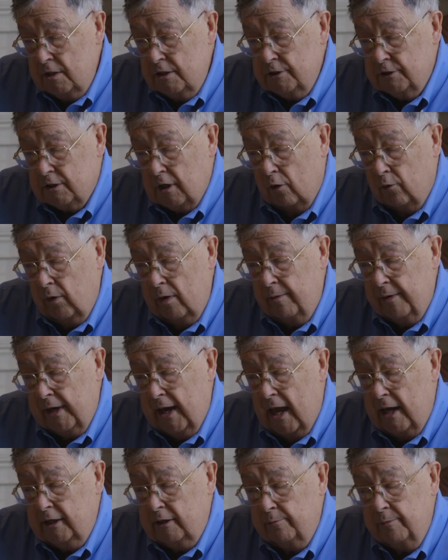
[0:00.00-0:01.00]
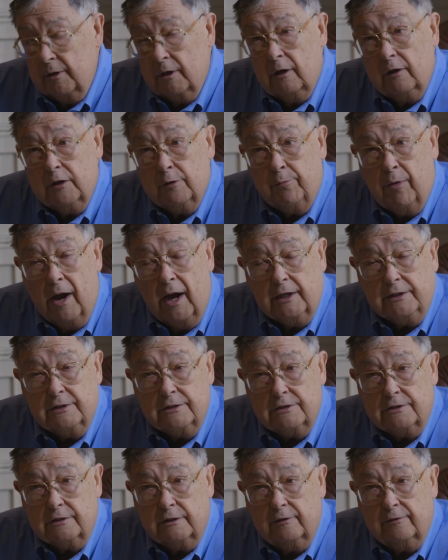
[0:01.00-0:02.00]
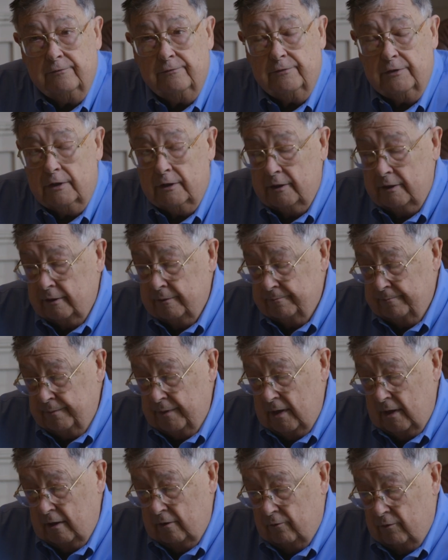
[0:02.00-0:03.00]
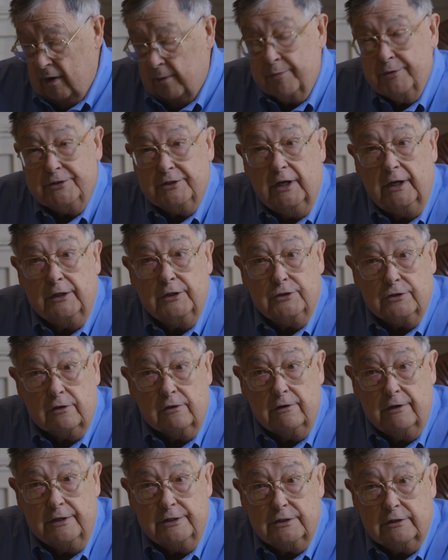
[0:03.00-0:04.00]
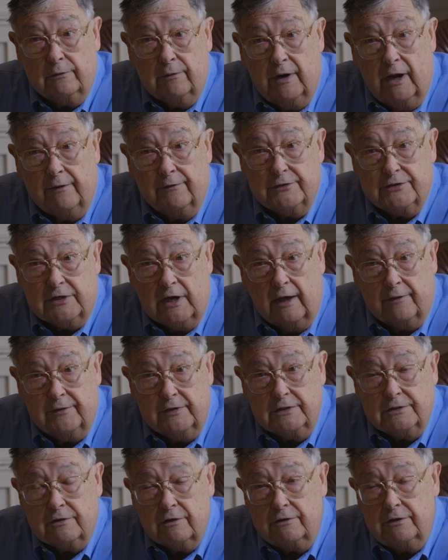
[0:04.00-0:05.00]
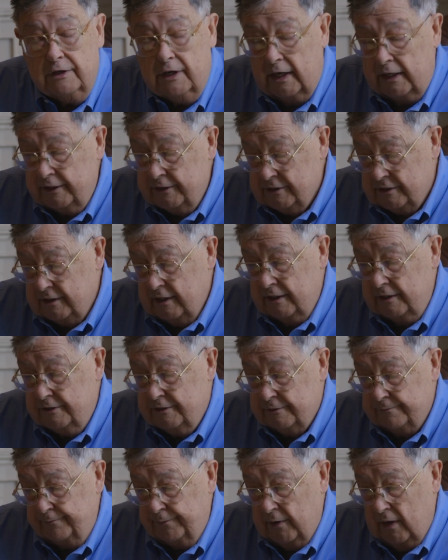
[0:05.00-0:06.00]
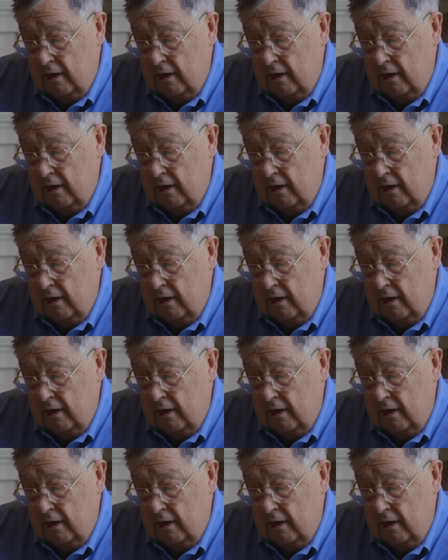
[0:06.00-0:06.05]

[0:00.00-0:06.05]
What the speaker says: So we began to build the practice of representing sureties around the southeastern United States,